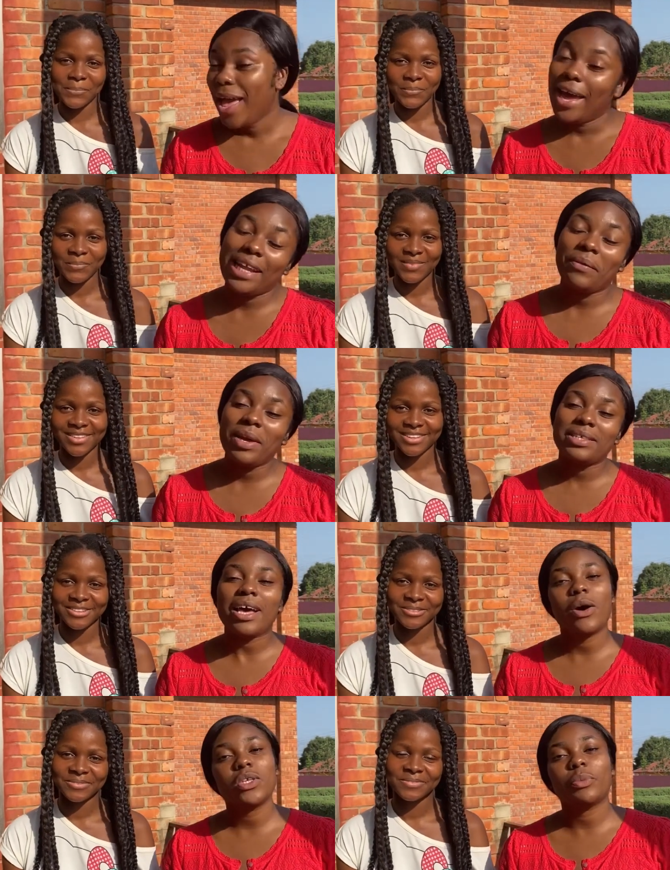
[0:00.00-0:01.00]
Speaker 1: anyways
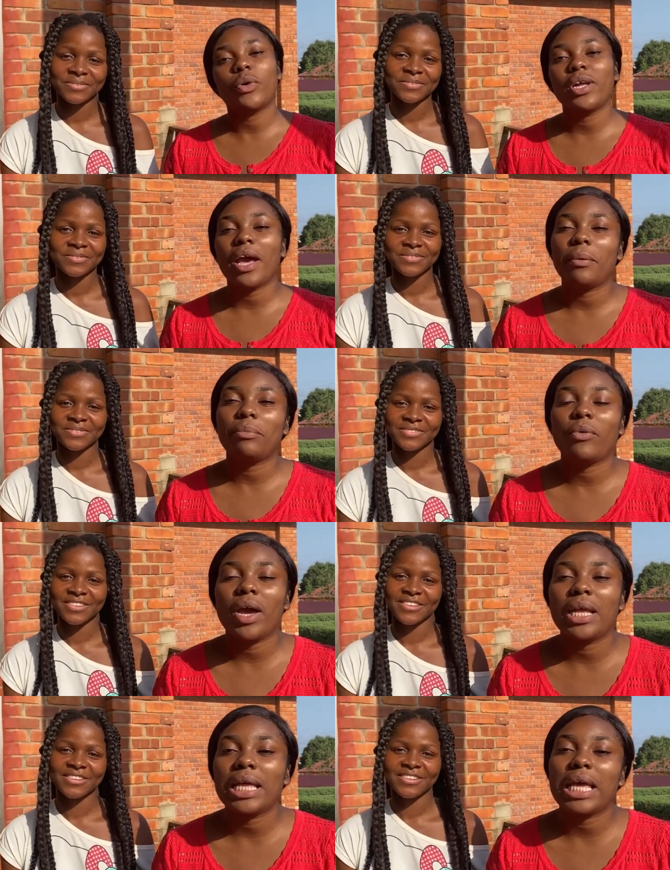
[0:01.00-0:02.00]
i was born and
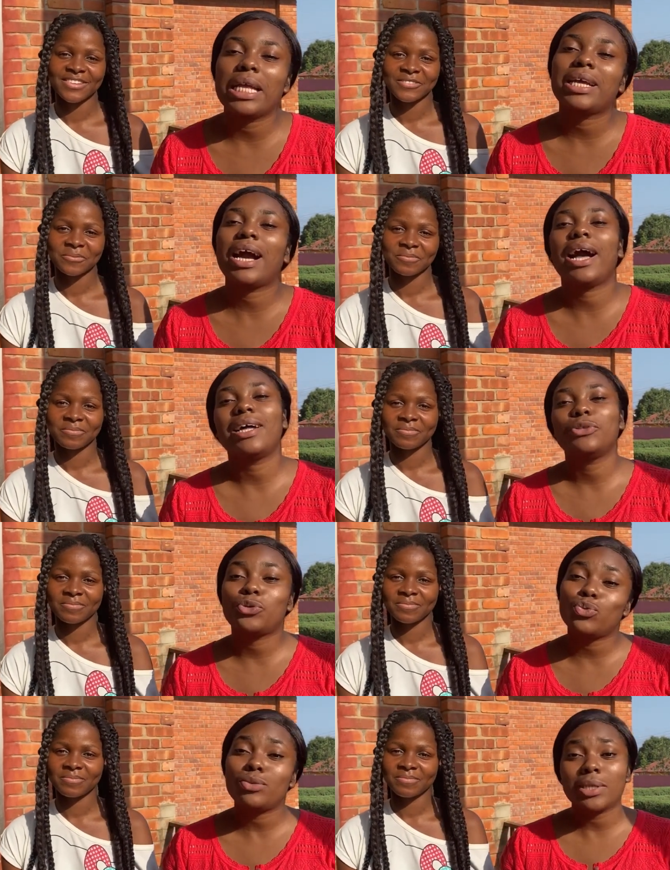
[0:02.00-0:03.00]
bred in
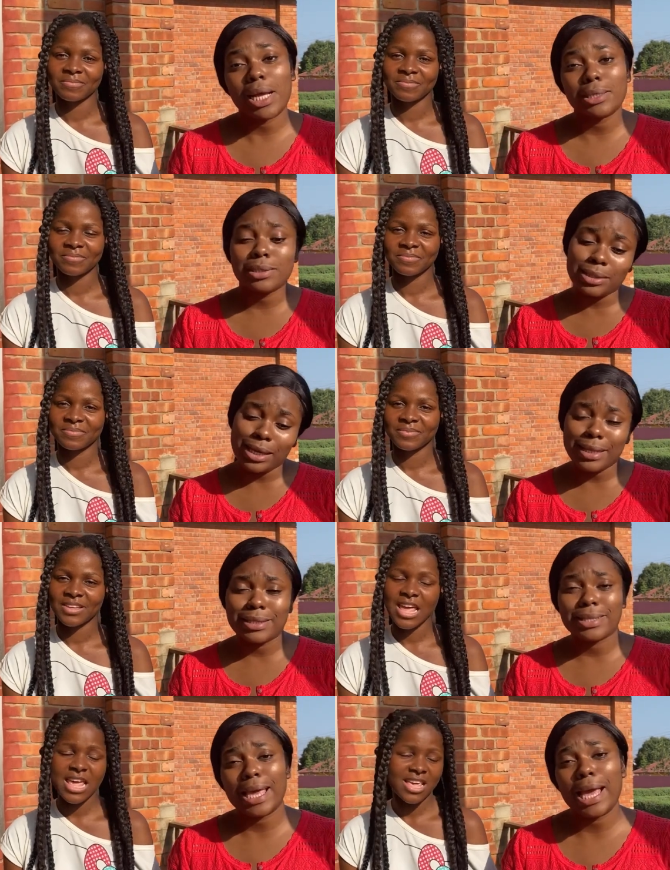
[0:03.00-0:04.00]
kaduna
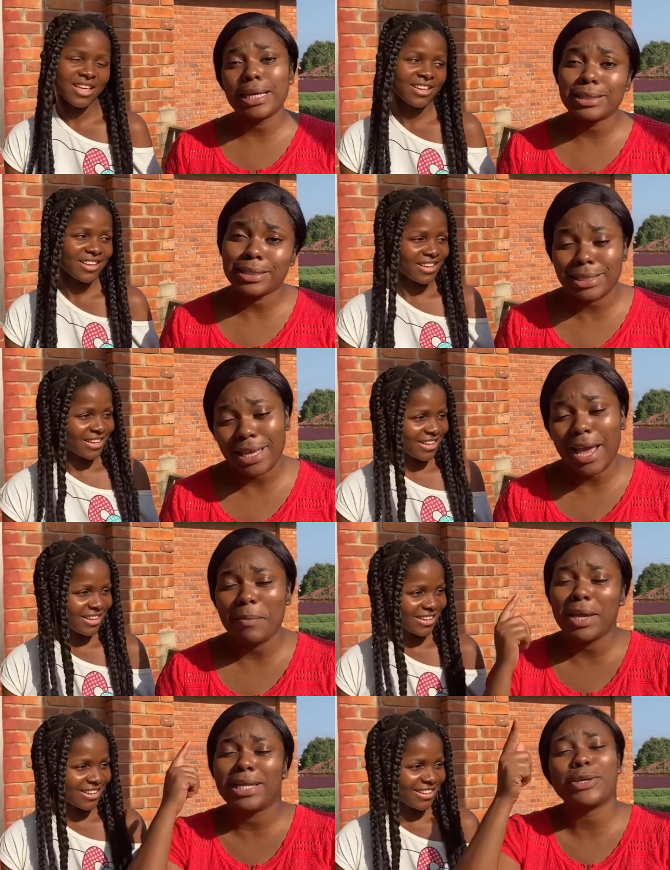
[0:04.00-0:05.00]
state hey. kd
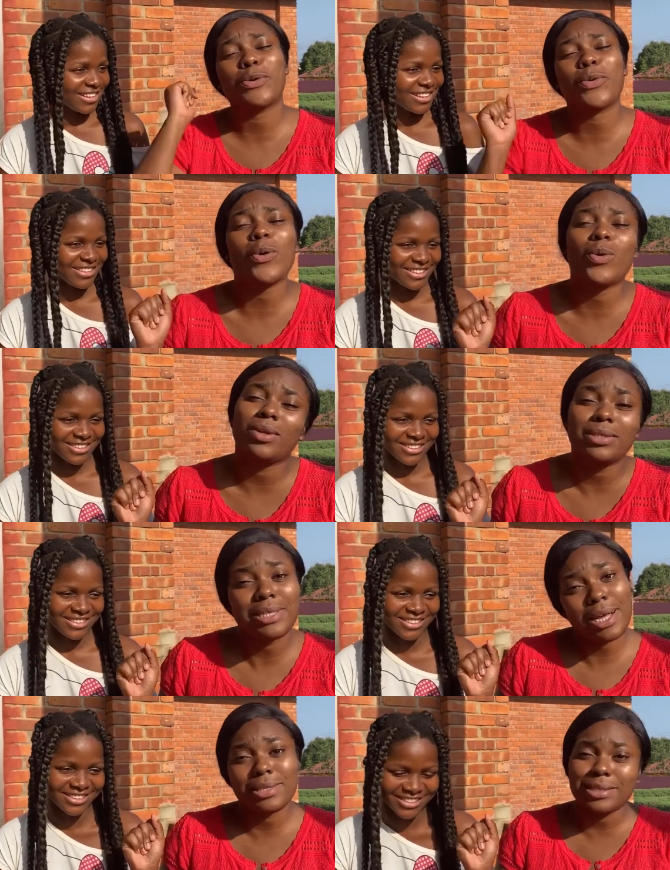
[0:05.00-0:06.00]
i mean the
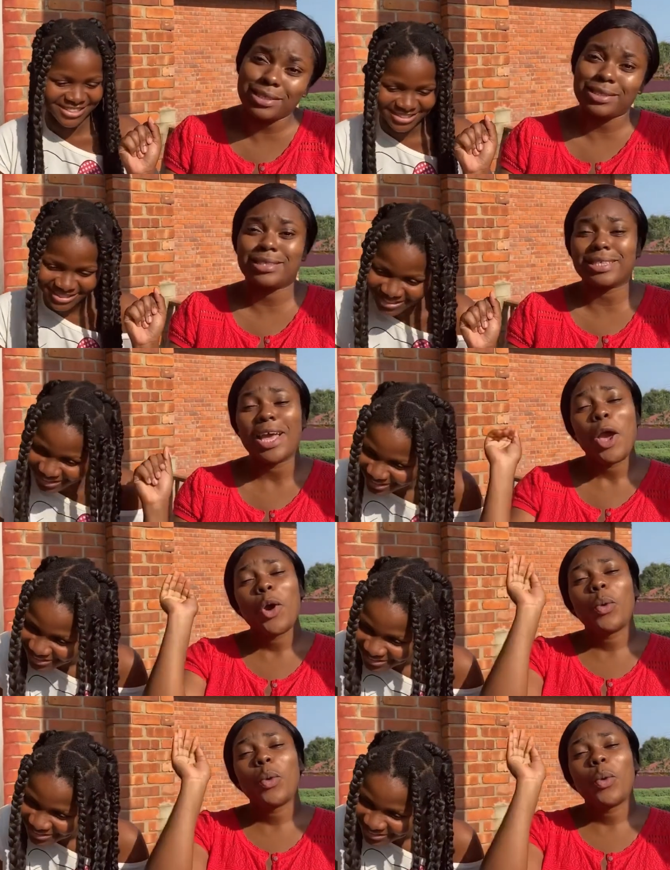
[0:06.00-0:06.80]
crocodile city